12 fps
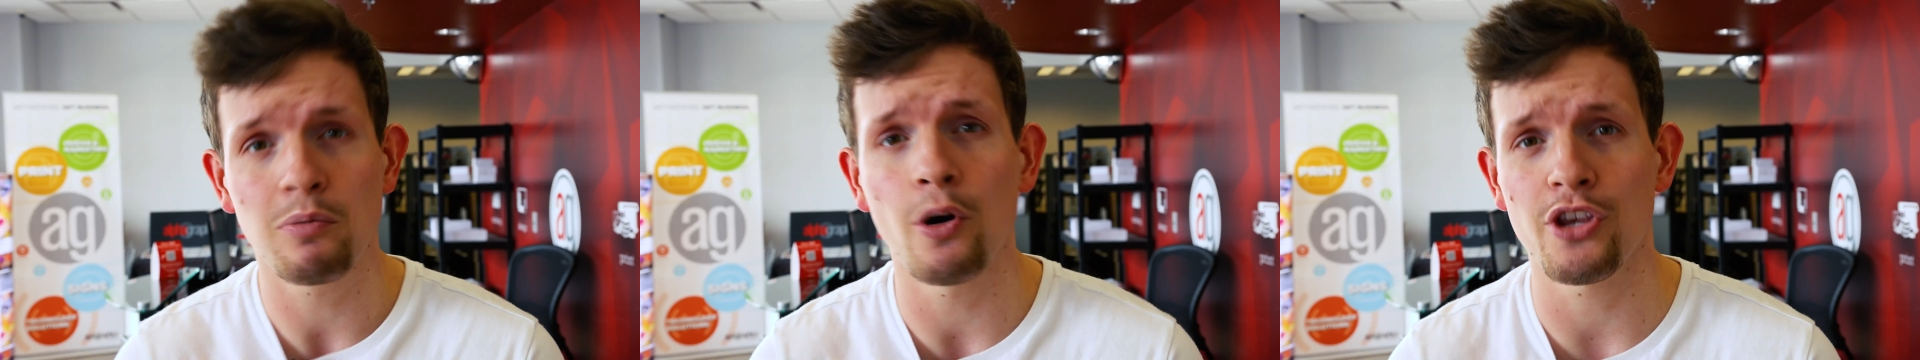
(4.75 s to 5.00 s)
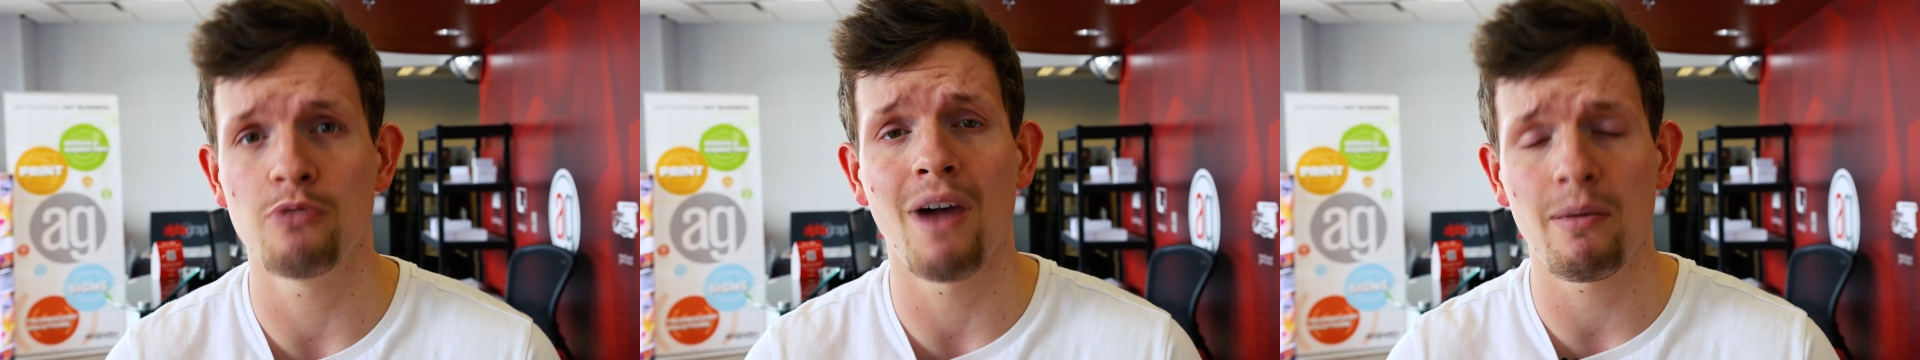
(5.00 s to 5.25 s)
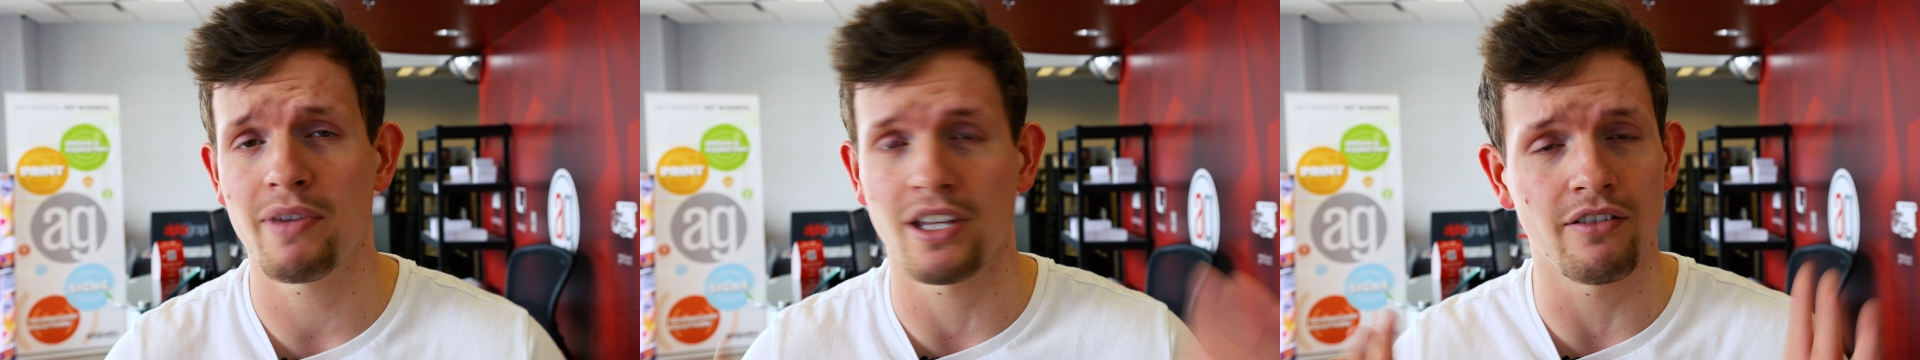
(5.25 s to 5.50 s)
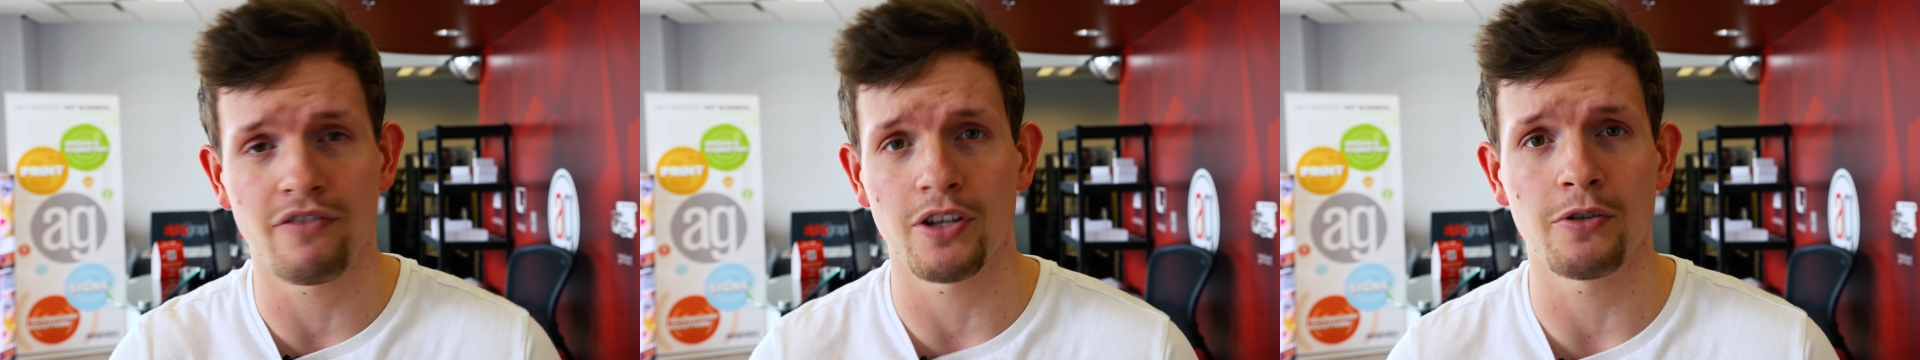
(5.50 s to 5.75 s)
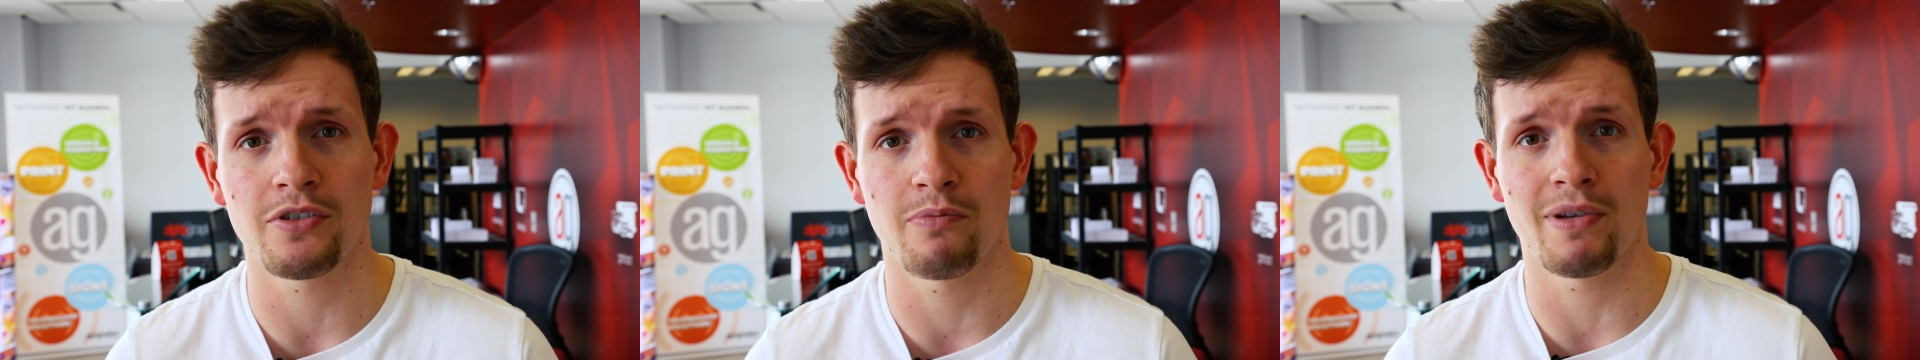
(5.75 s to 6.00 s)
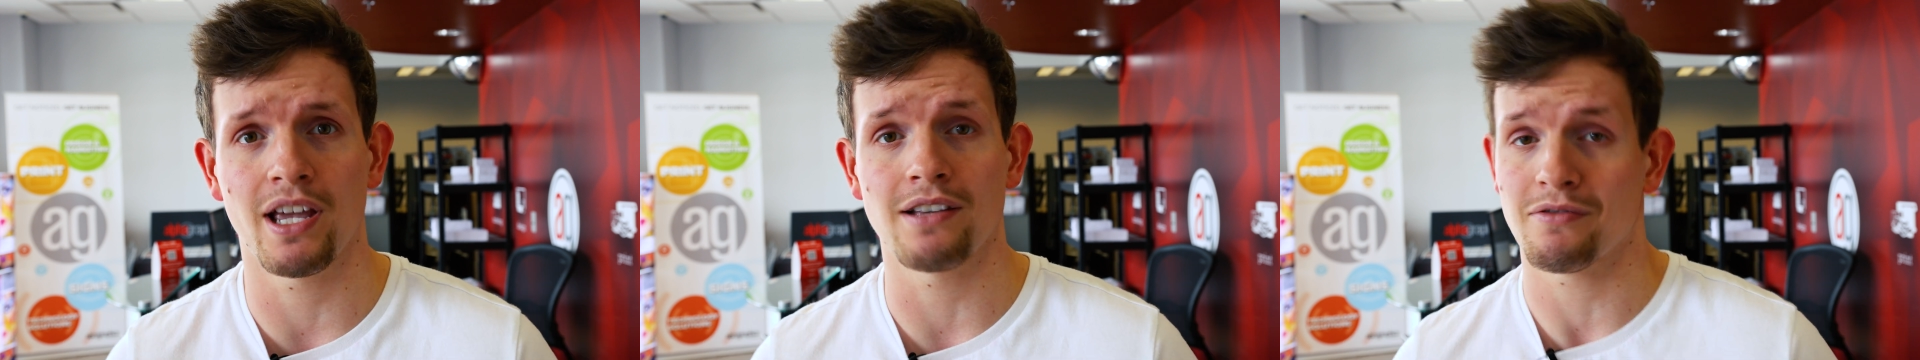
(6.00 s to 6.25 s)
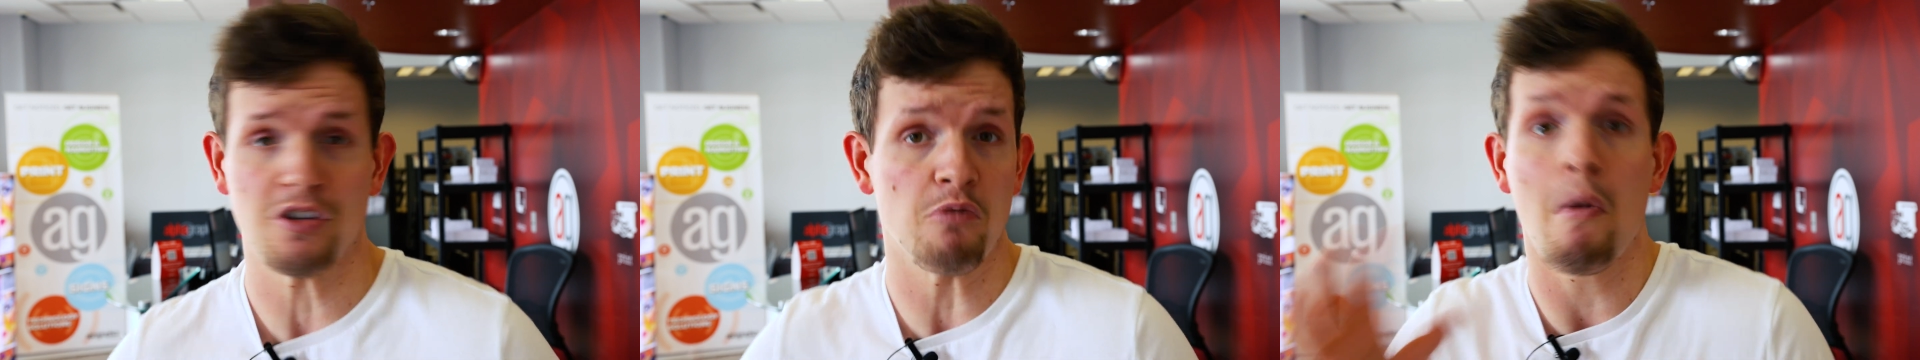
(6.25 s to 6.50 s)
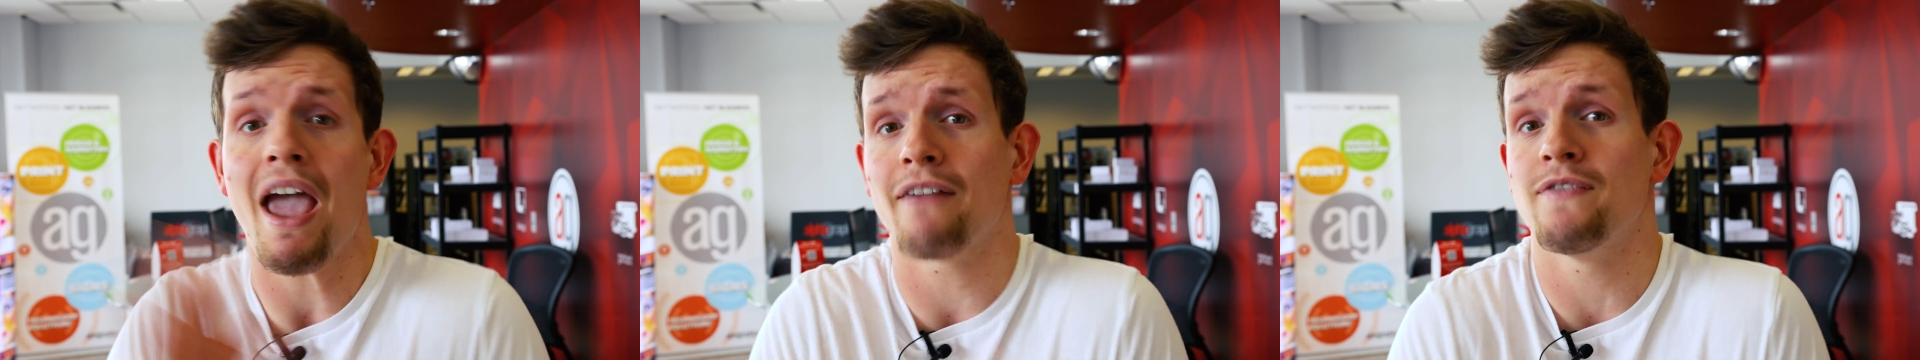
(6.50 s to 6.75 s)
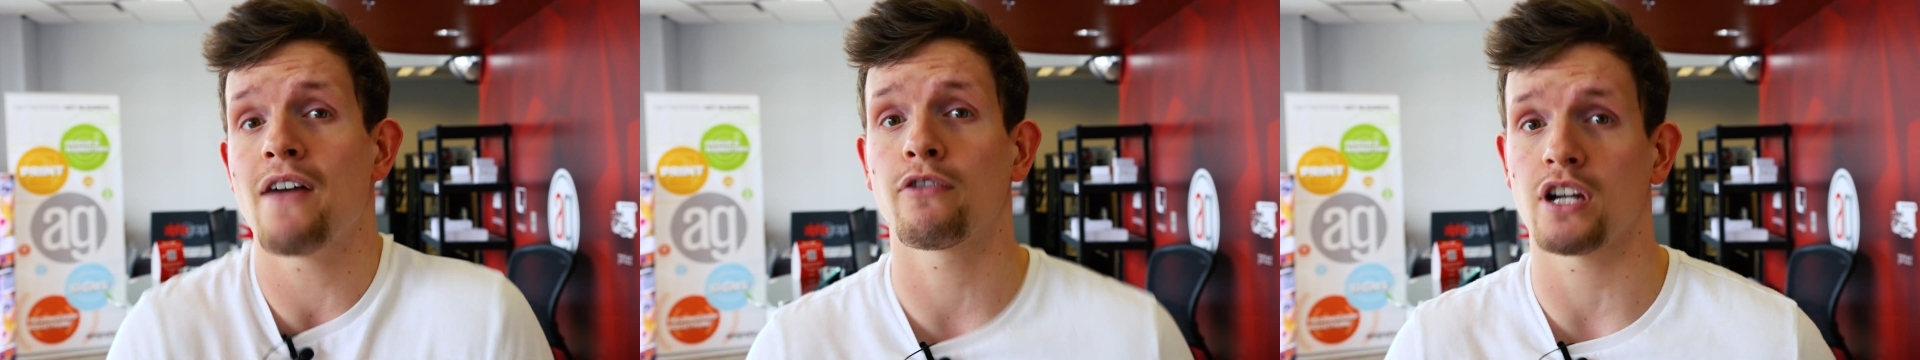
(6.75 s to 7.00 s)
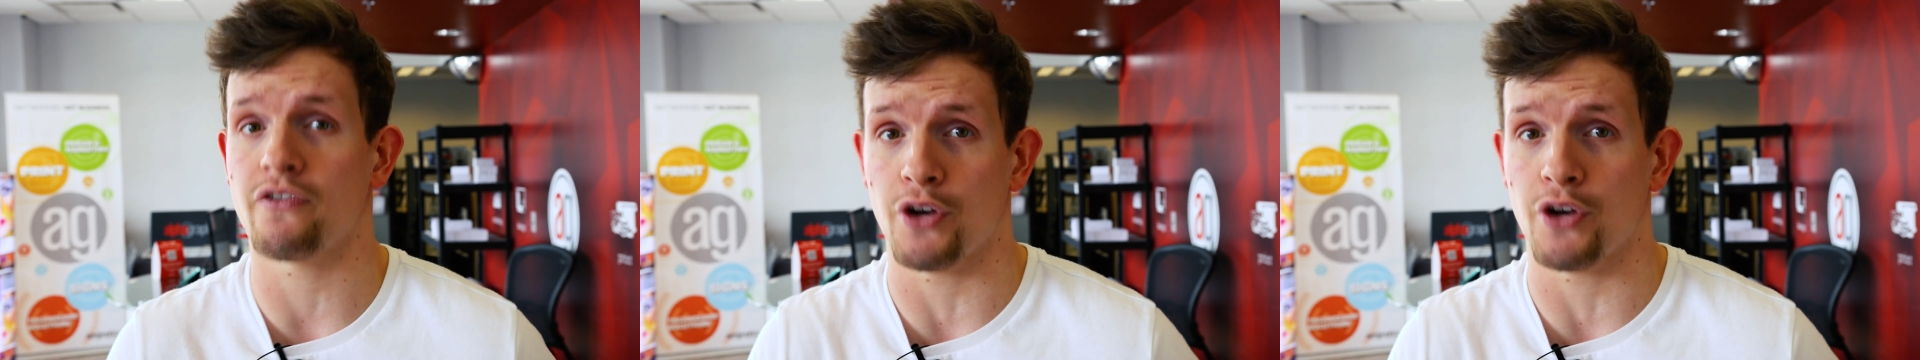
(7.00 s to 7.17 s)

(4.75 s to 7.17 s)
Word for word: point you might be confused because you may have never